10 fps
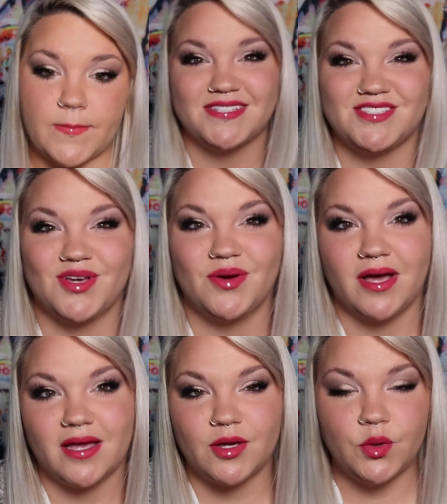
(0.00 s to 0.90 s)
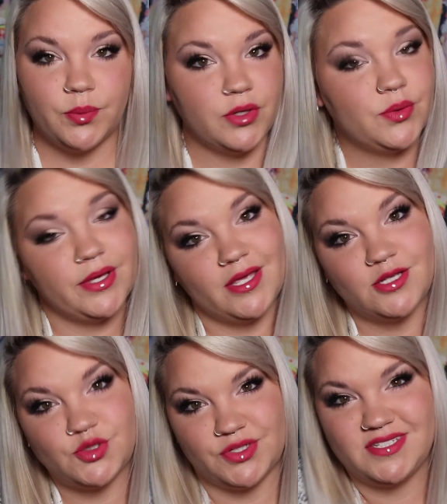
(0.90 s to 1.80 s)
So I hope you
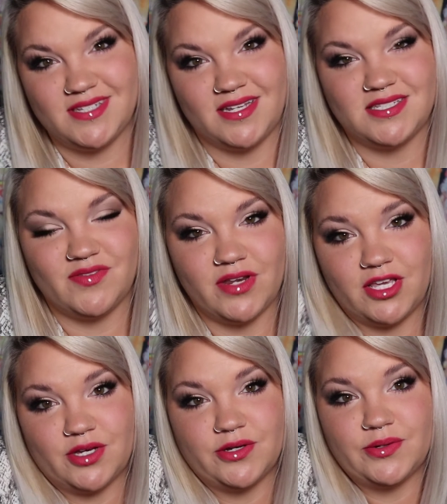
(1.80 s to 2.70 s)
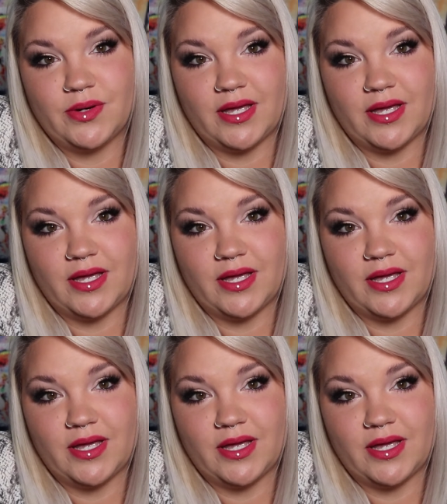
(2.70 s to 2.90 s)
enjoyed today's video.